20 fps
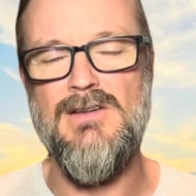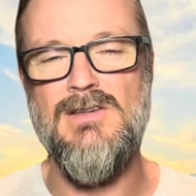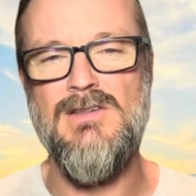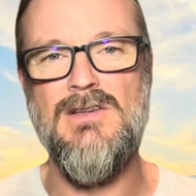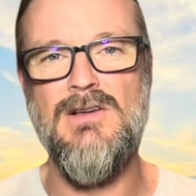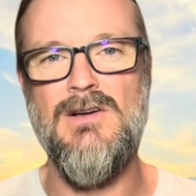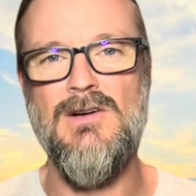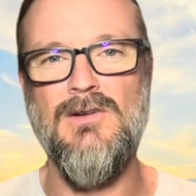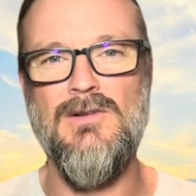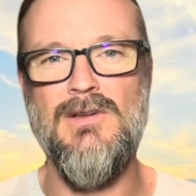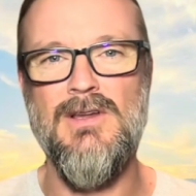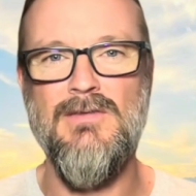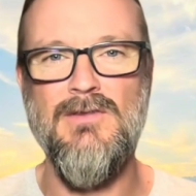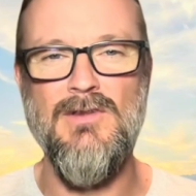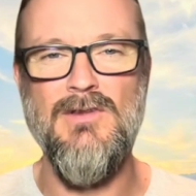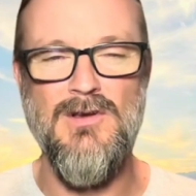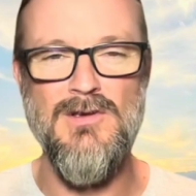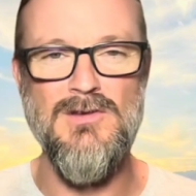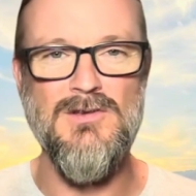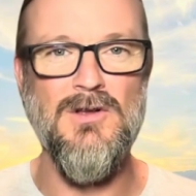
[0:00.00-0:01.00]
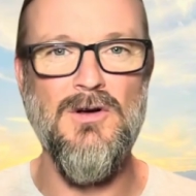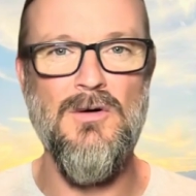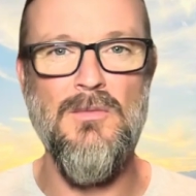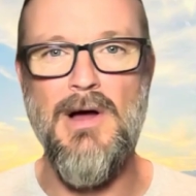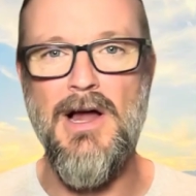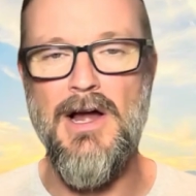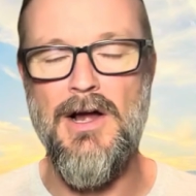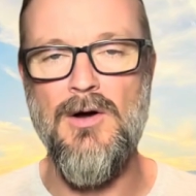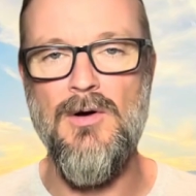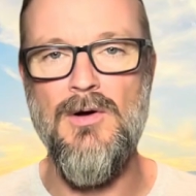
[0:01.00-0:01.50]
So even those little
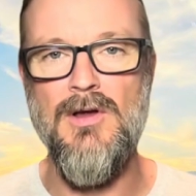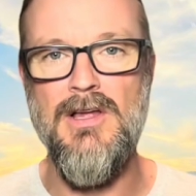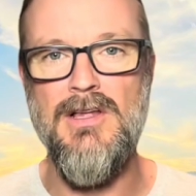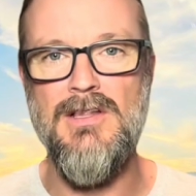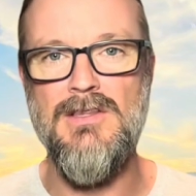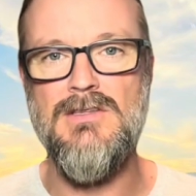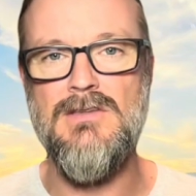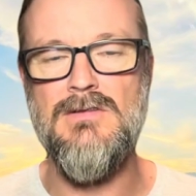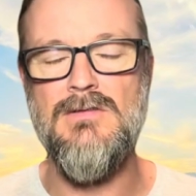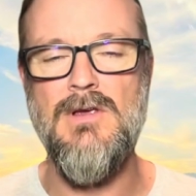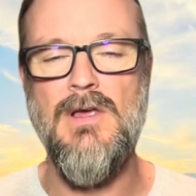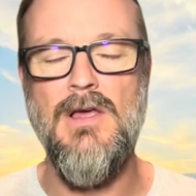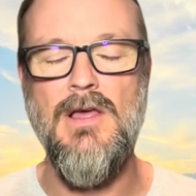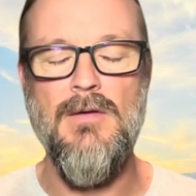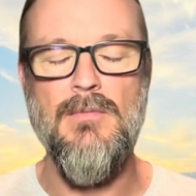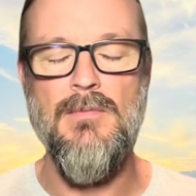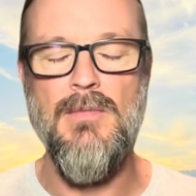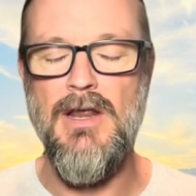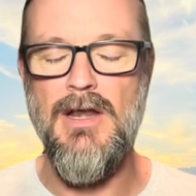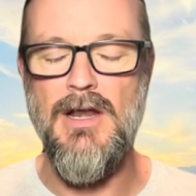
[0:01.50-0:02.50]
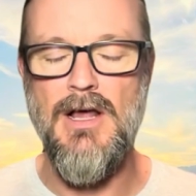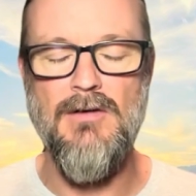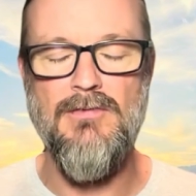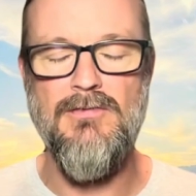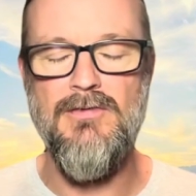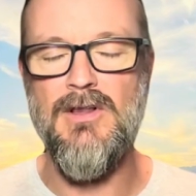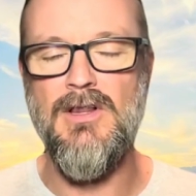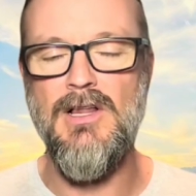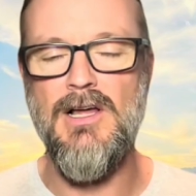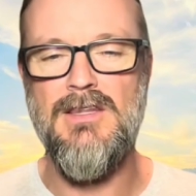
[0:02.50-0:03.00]
micro hits may not
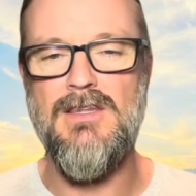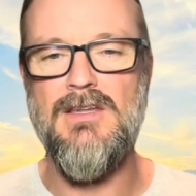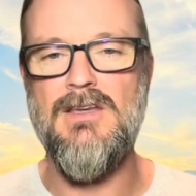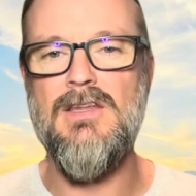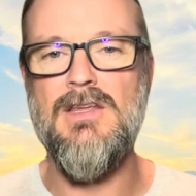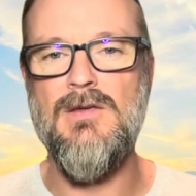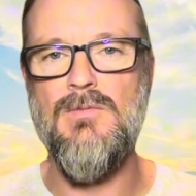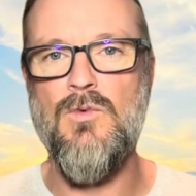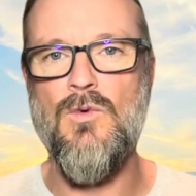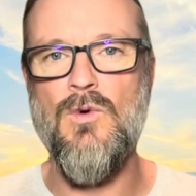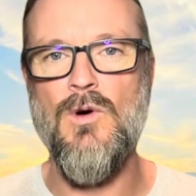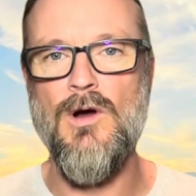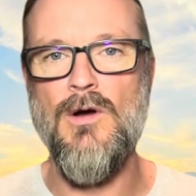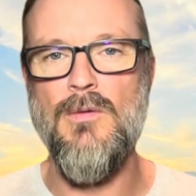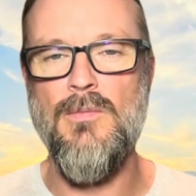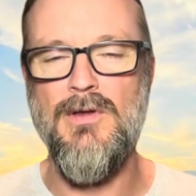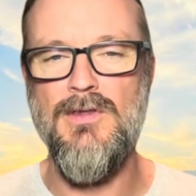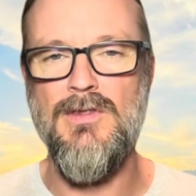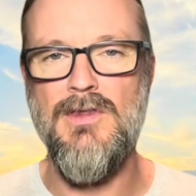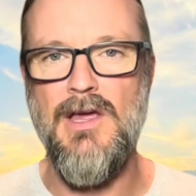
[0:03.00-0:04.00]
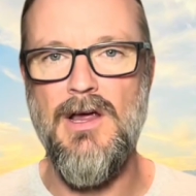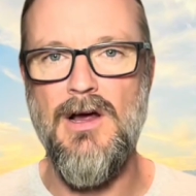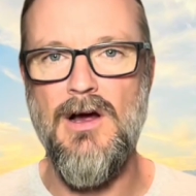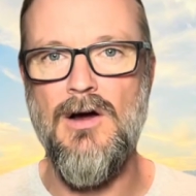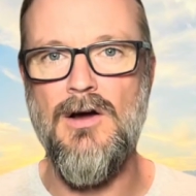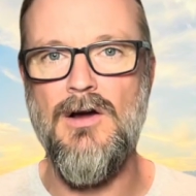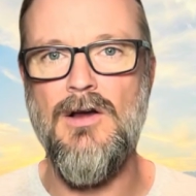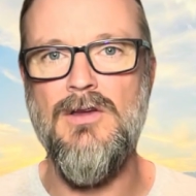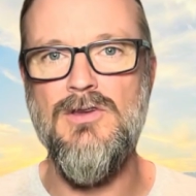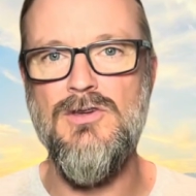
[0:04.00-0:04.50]
feel like the deep work, but they
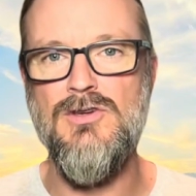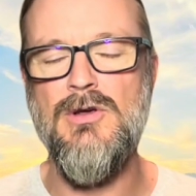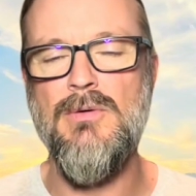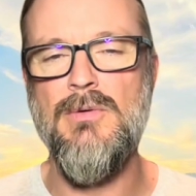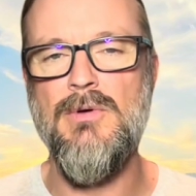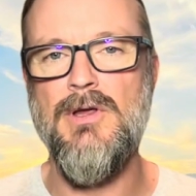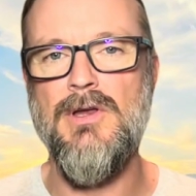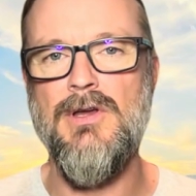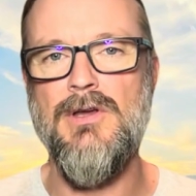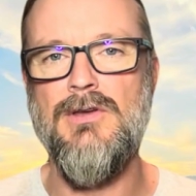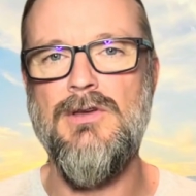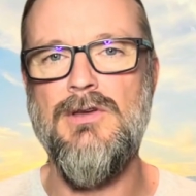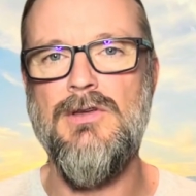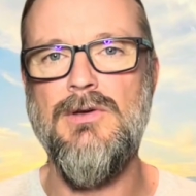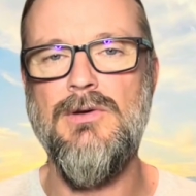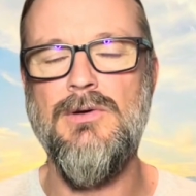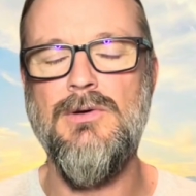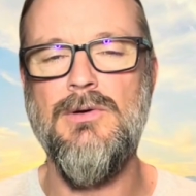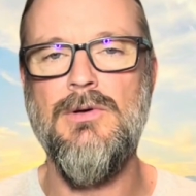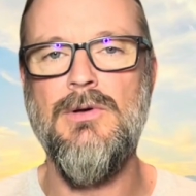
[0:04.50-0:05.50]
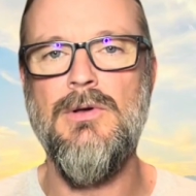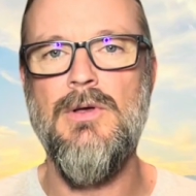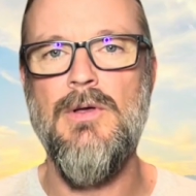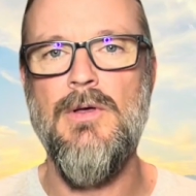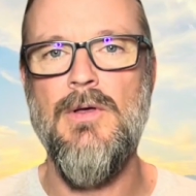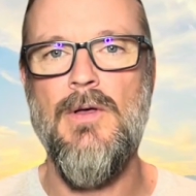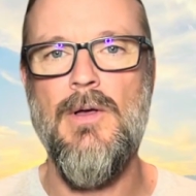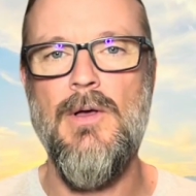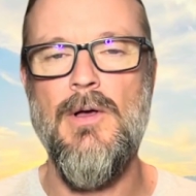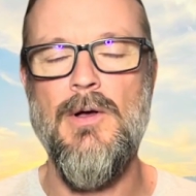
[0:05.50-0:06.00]
are contributing to
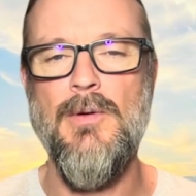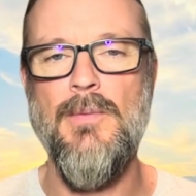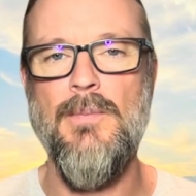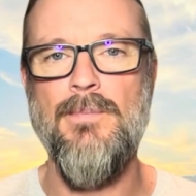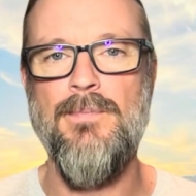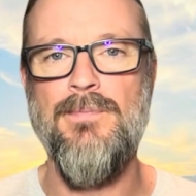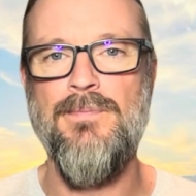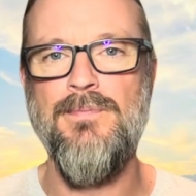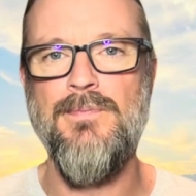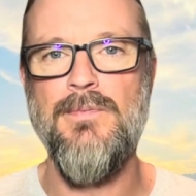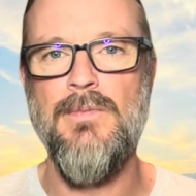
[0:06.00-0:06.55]
um,